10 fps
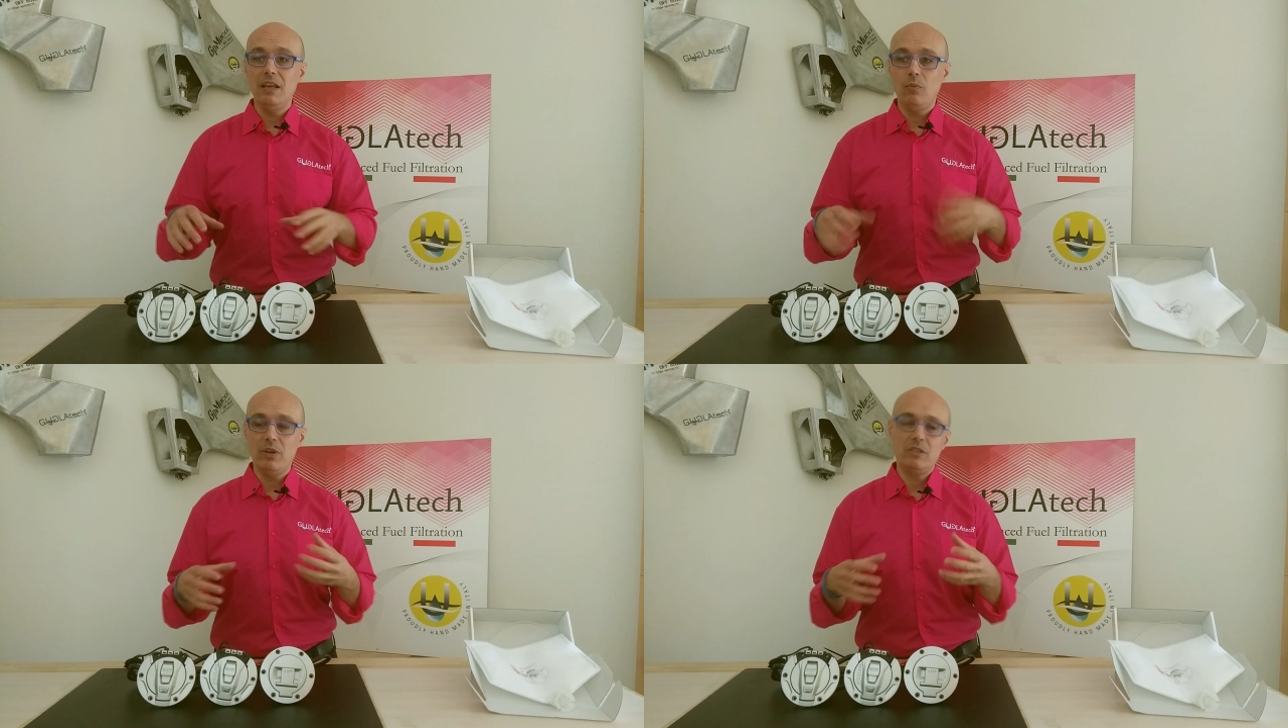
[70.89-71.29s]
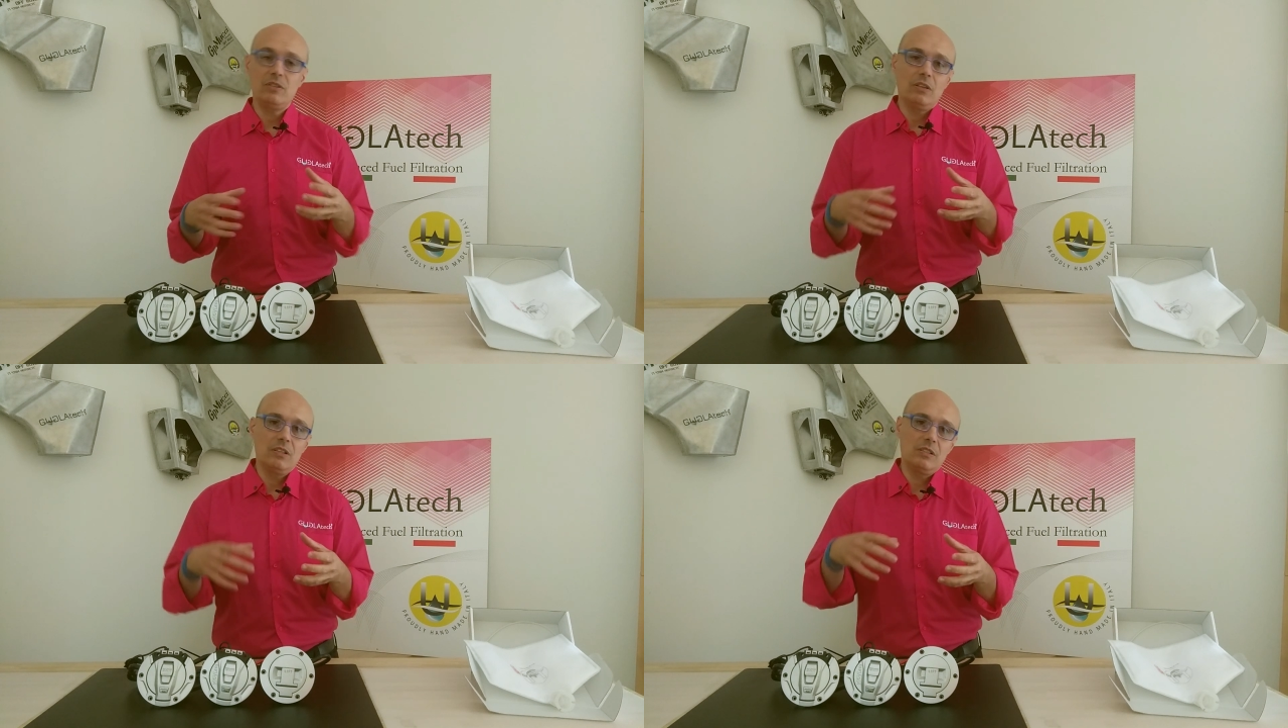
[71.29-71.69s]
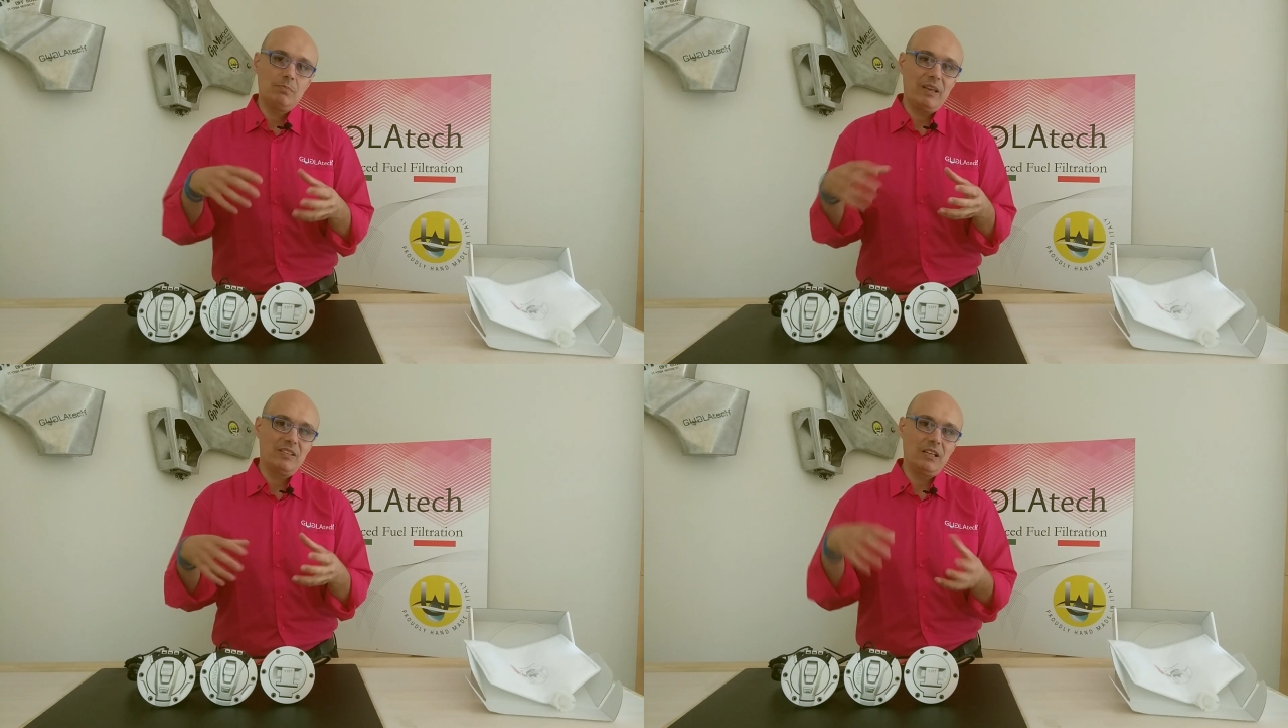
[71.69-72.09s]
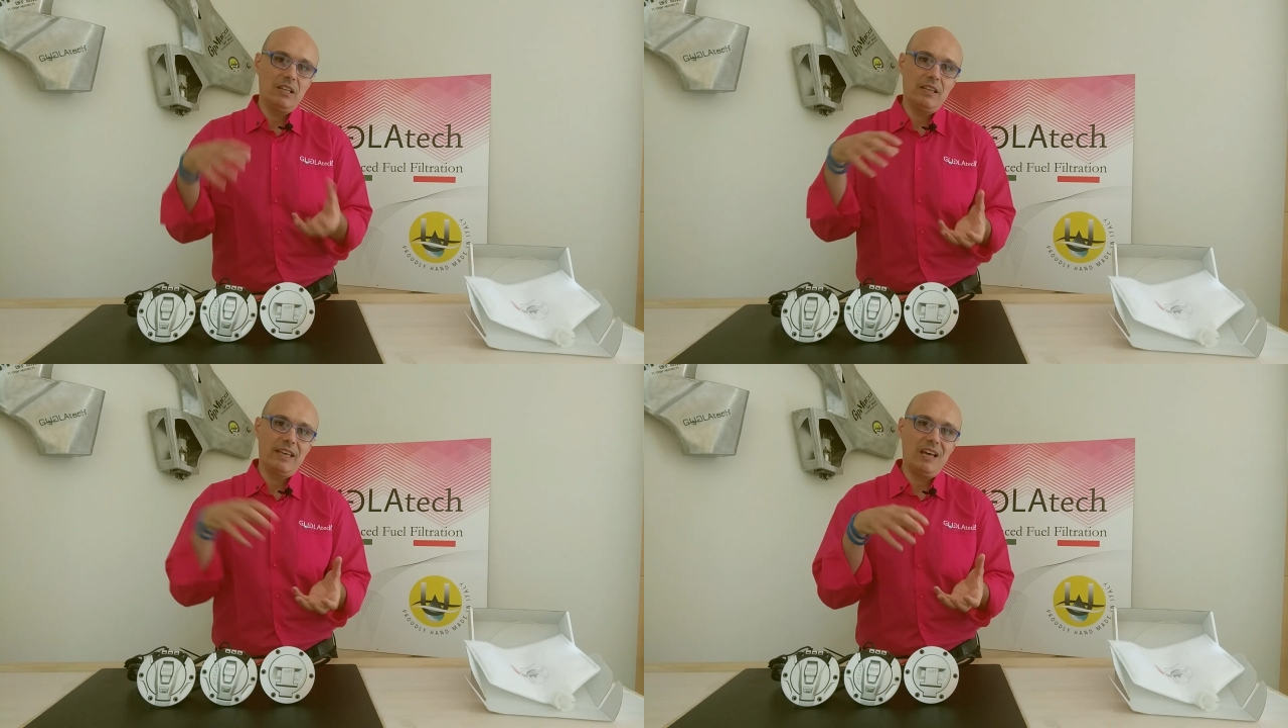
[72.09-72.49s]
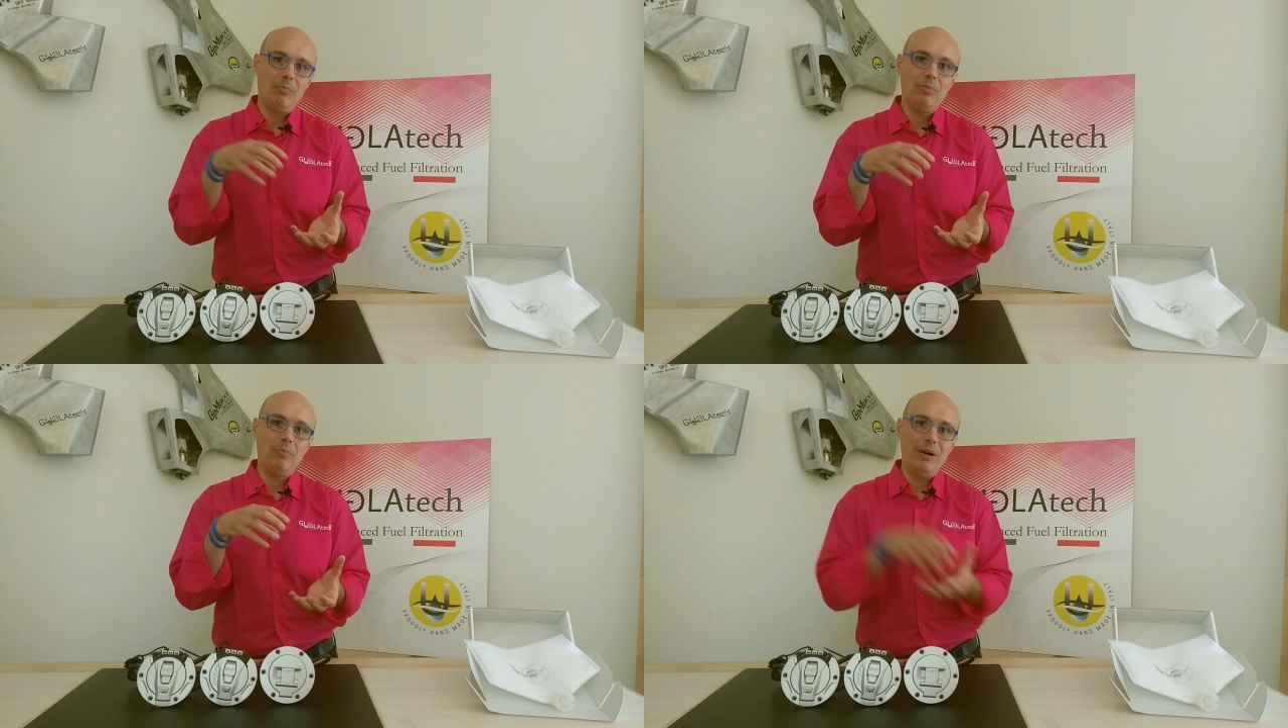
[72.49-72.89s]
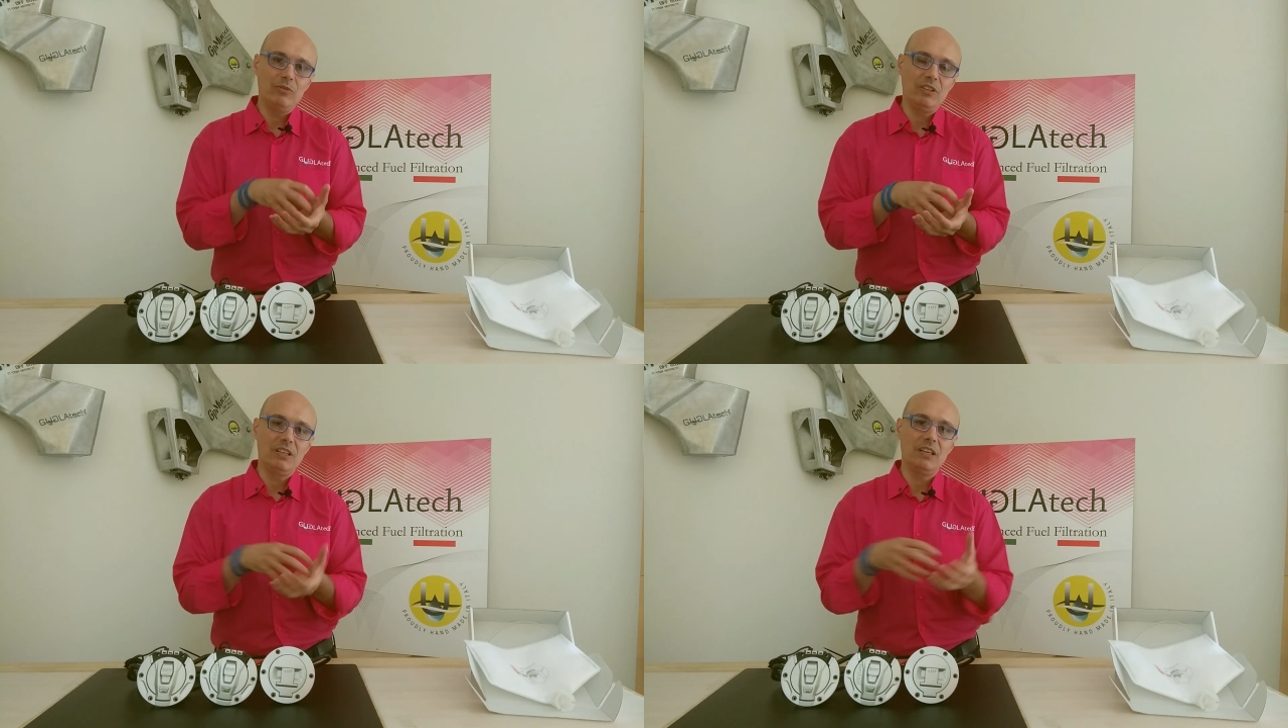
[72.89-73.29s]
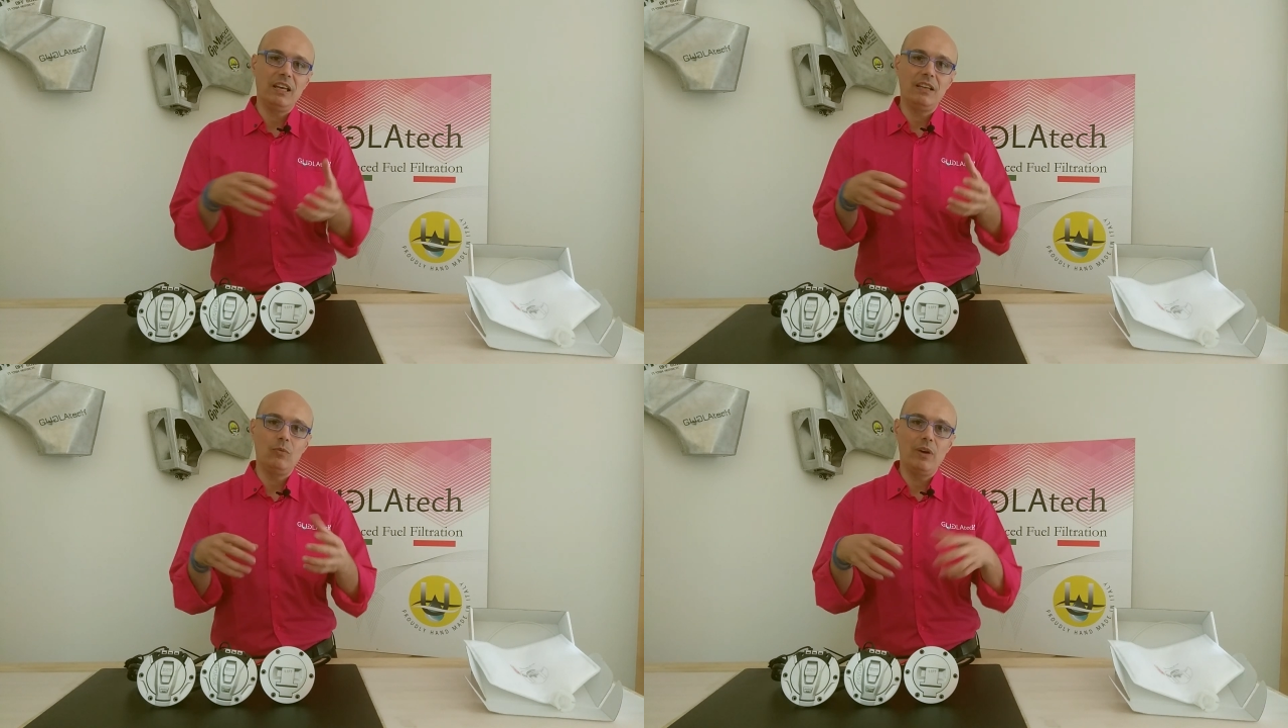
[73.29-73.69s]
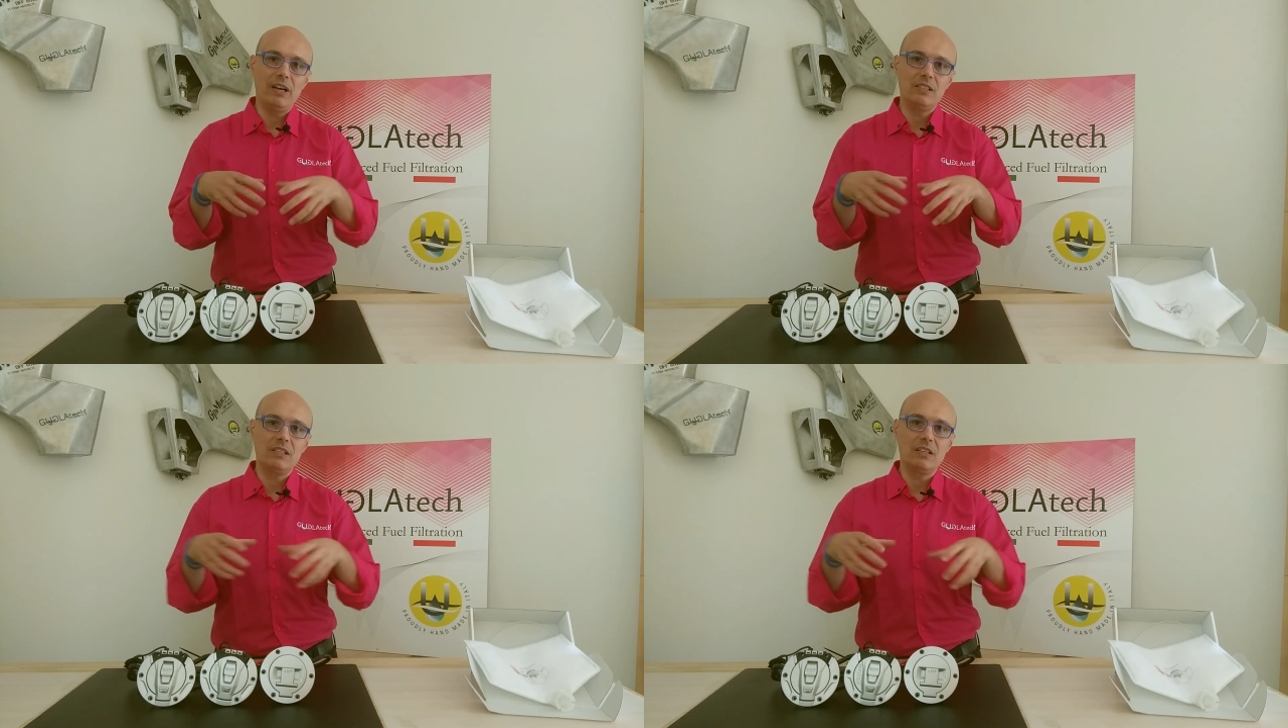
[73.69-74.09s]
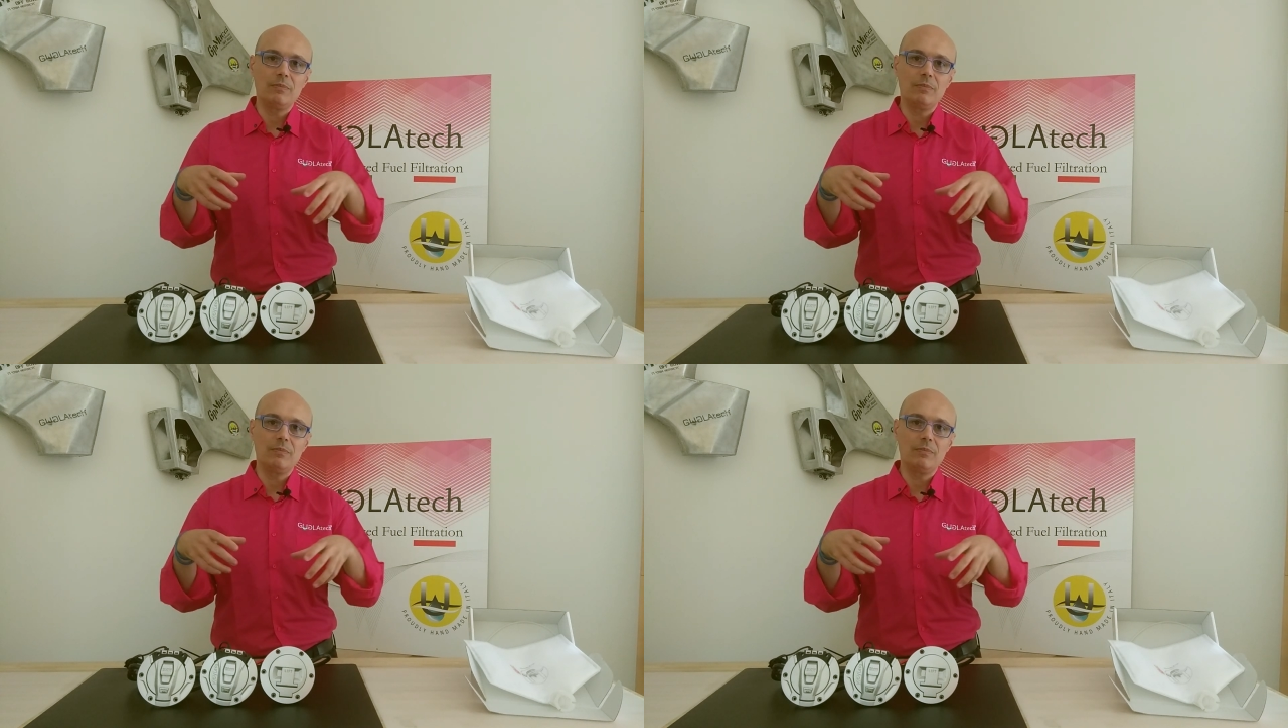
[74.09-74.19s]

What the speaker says: Which is basically the cap mounting and where it's